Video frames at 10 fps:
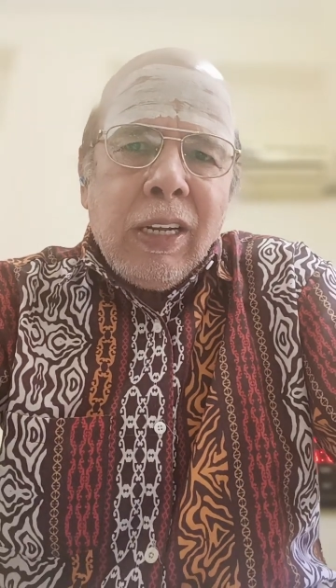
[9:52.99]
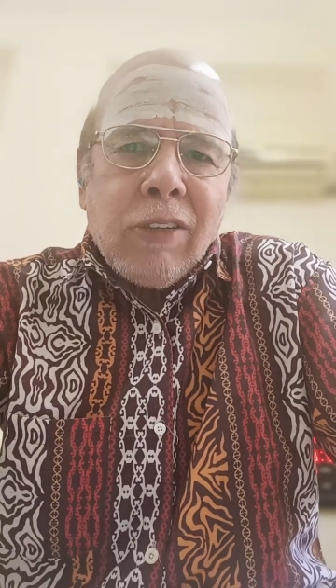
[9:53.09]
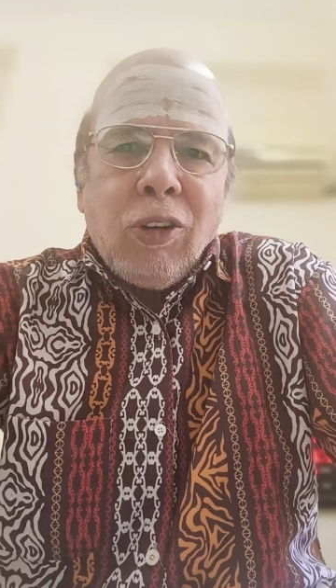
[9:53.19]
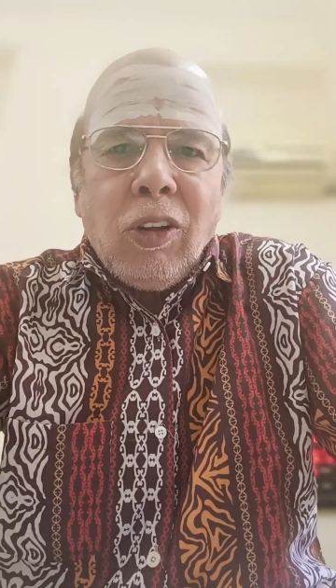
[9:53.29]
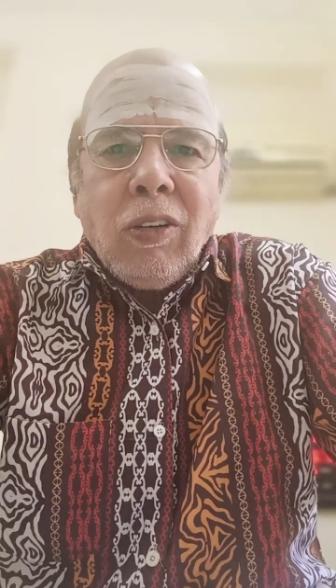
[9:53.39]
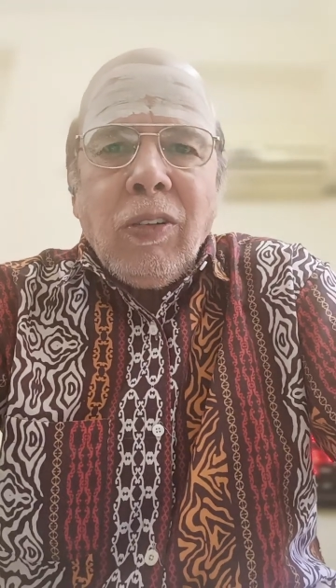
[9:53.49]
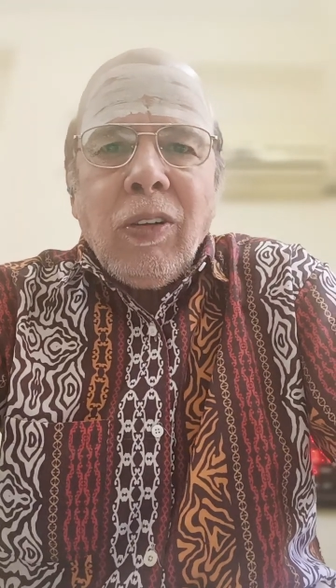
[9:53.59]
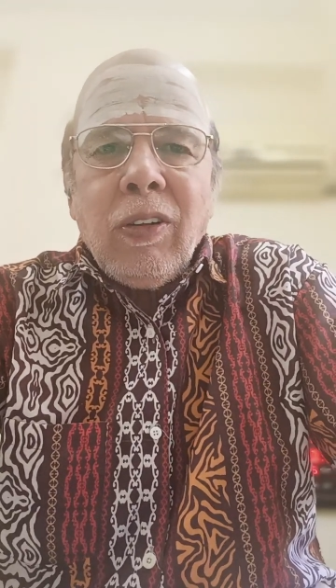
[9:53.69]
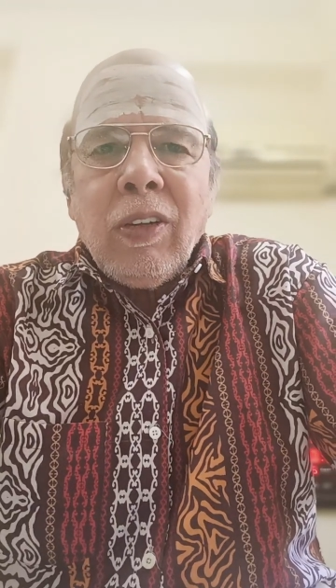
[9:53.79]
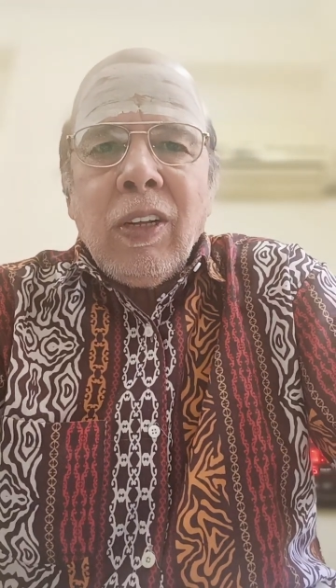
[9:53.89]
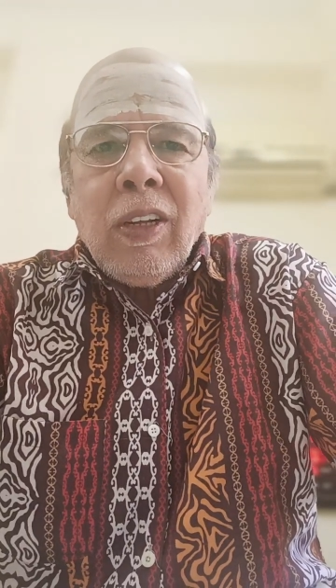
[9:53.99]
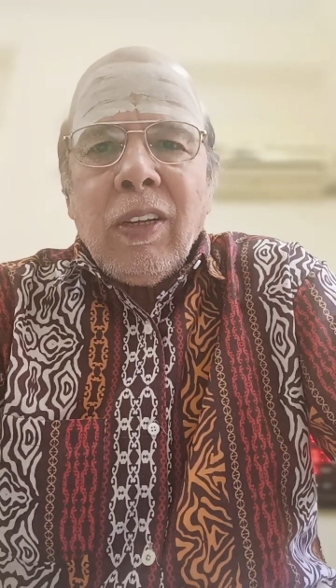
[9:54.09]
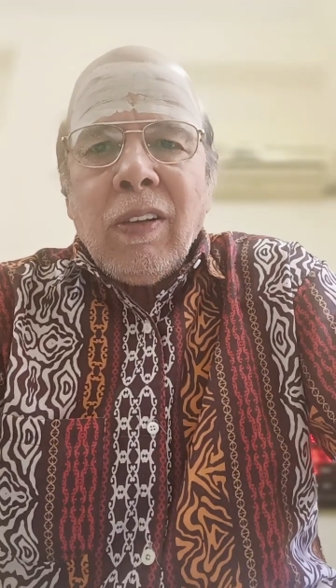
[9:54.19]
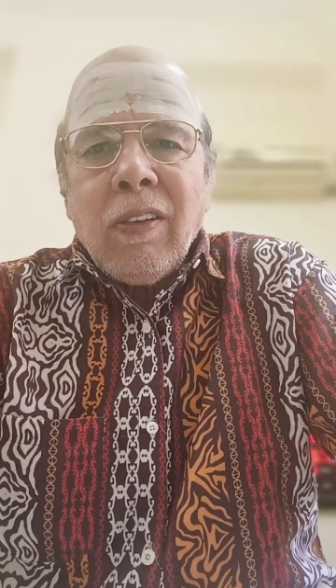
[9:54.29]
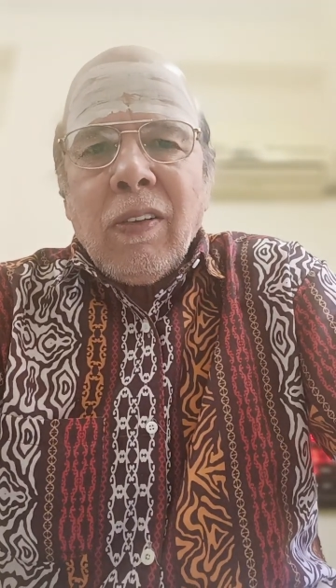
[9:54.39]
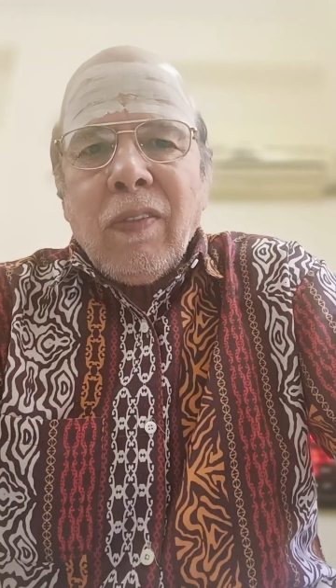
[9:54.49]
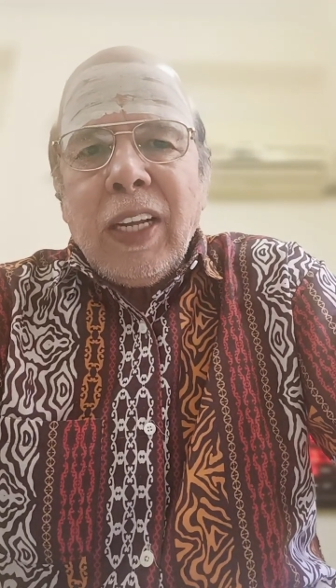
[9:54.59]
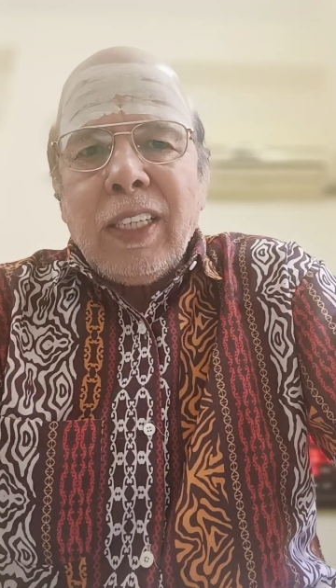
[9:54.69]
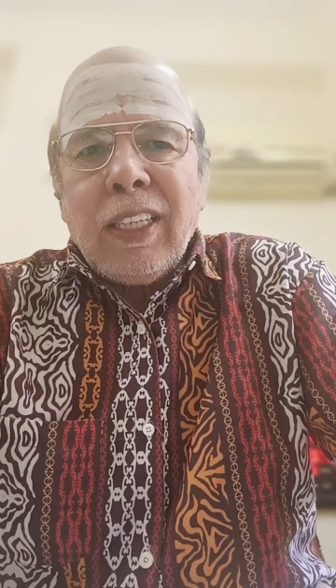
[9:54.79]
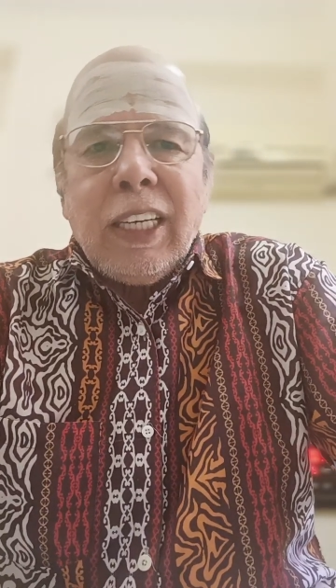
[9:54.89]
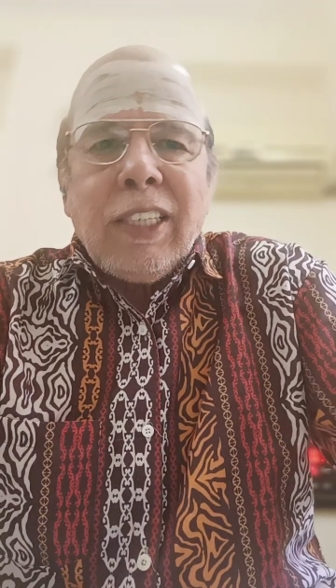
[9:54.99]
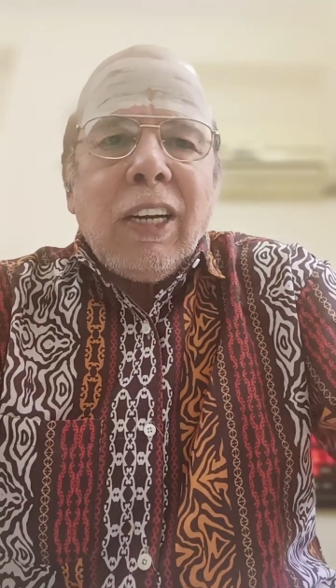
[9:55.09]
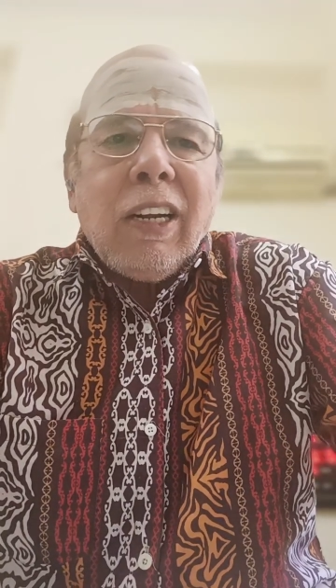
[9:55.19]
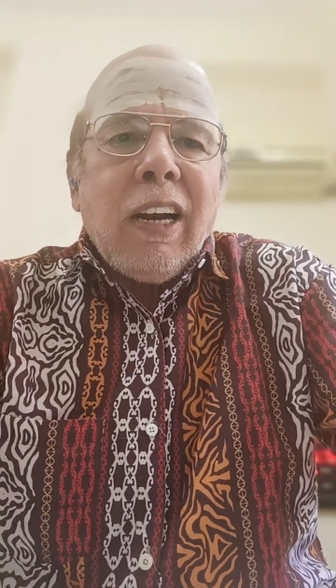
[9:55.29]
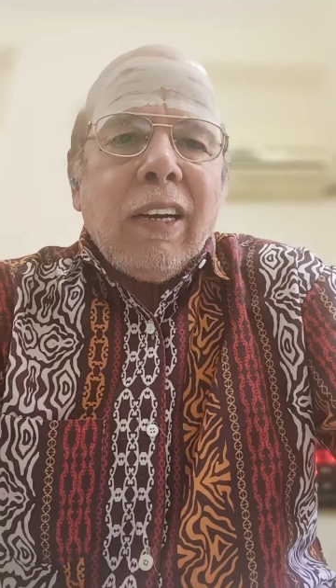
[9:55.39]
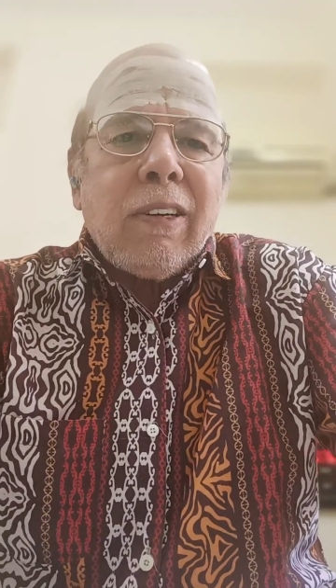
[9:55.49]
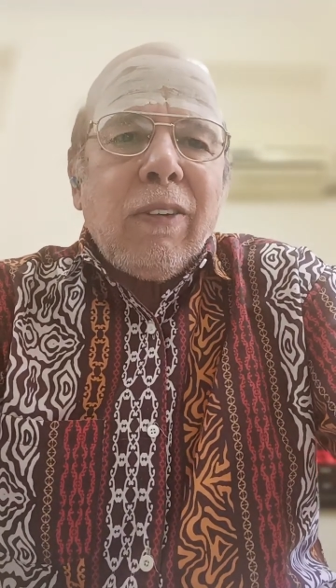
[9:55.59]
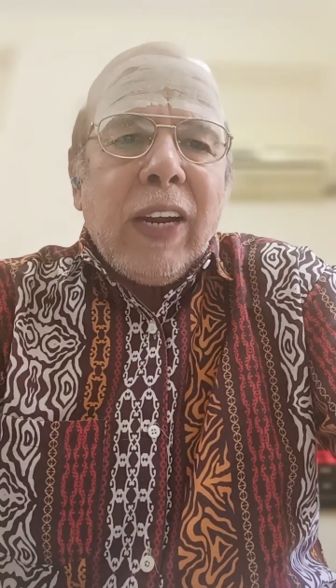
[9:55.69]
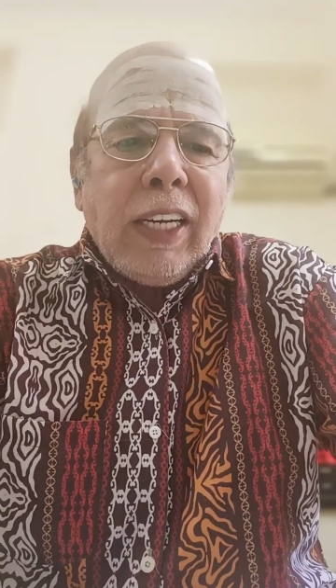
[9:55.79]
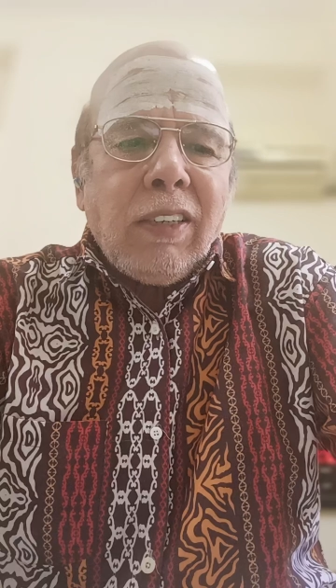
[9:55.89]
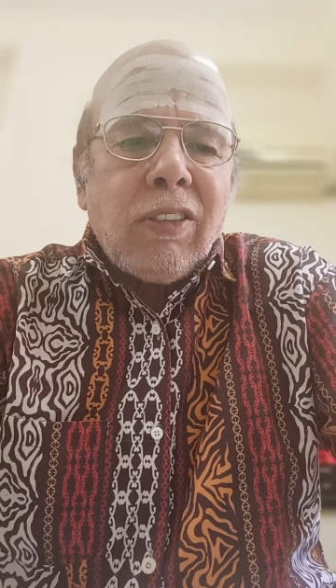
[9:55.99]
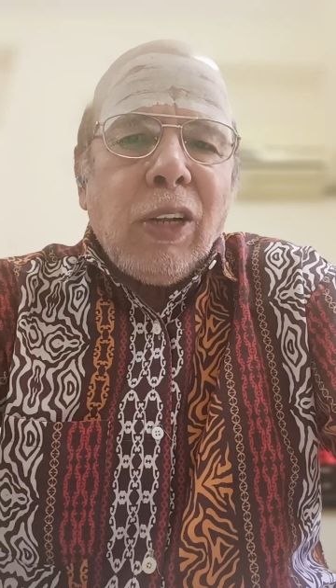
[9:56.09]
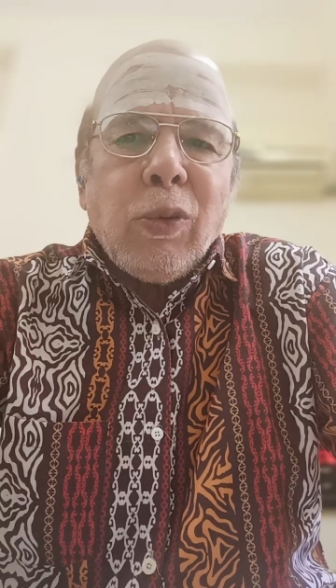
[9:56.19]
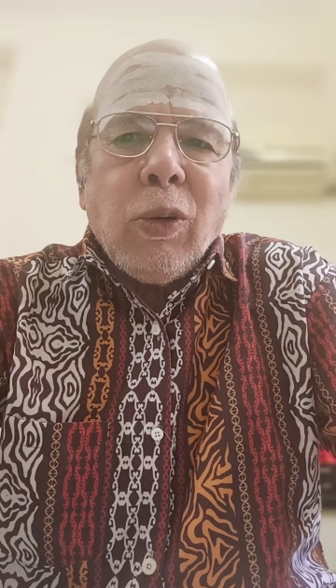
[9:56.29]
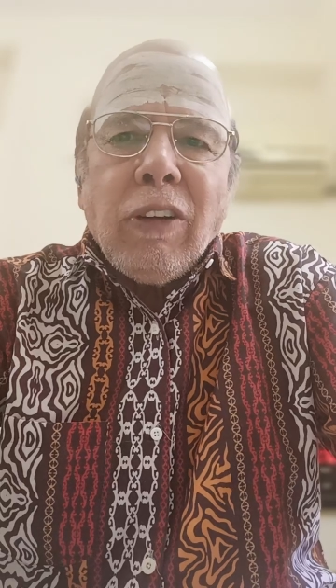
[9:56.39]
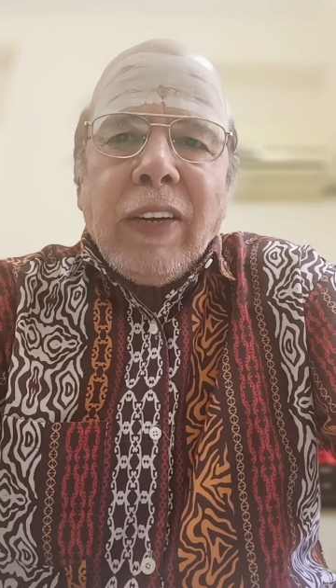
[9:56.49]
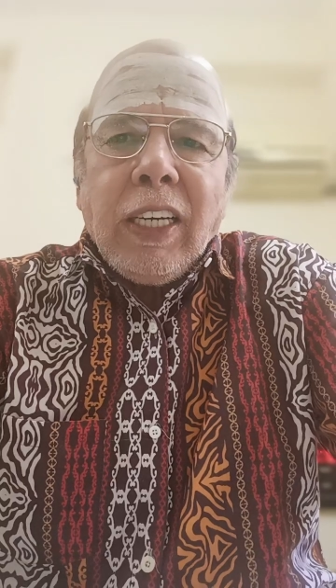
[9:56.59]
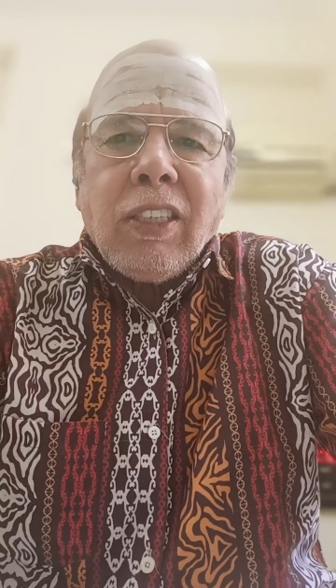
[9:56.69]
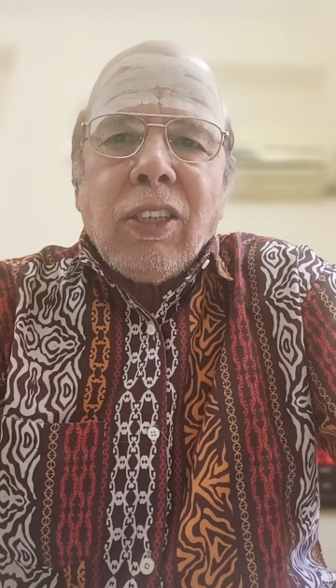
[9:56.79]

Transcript: So, vaiseshika divides the universe